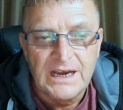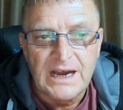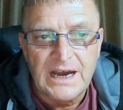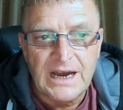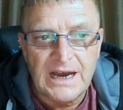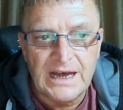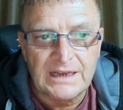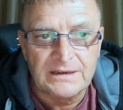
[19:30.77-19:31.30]

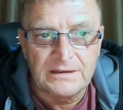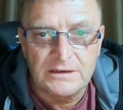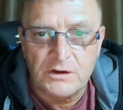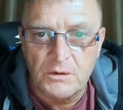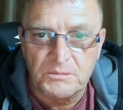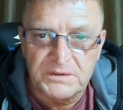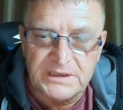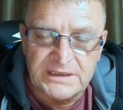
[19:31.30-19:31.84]
and
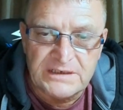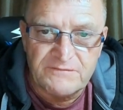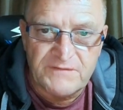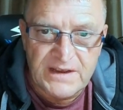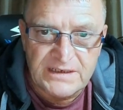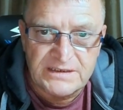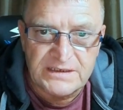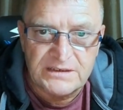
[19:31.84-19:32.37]
completely
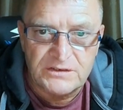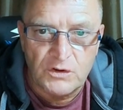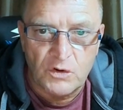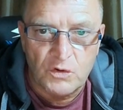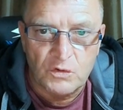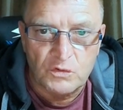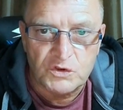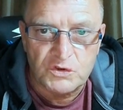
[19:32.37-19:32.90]
invented the
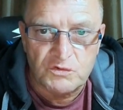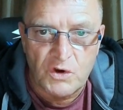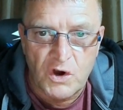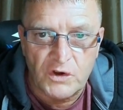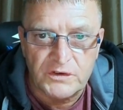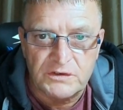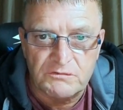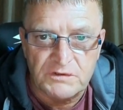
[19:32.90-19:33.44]
whole
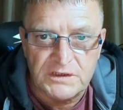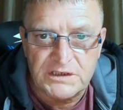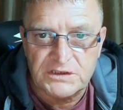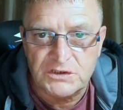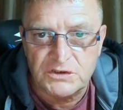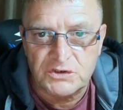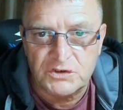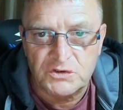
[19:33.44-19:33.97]
charade in
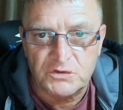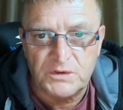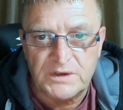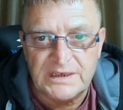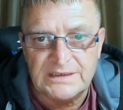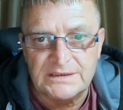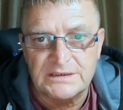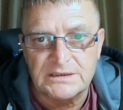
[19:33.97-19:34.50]
relation to
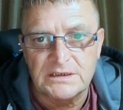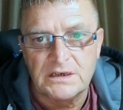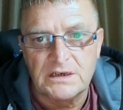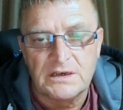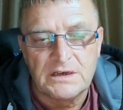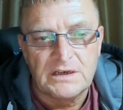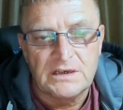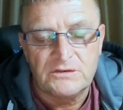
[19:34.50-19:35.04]
his
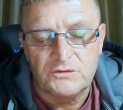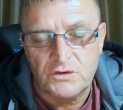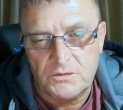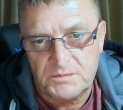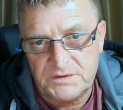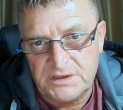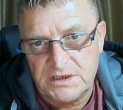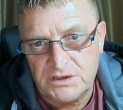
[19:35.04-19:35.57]

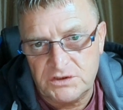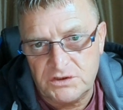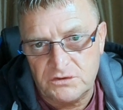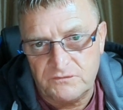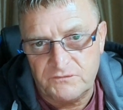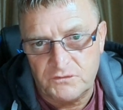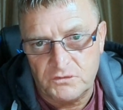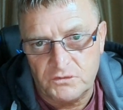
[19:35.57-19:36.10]
interpretation
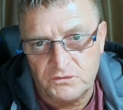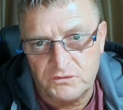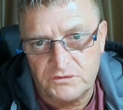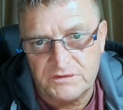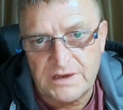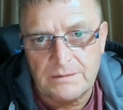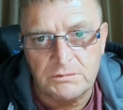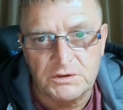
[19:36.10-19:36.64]
of those
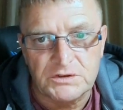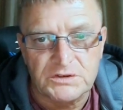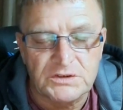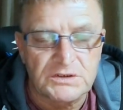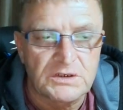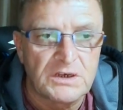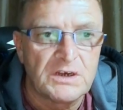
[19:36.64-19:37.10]
tablets.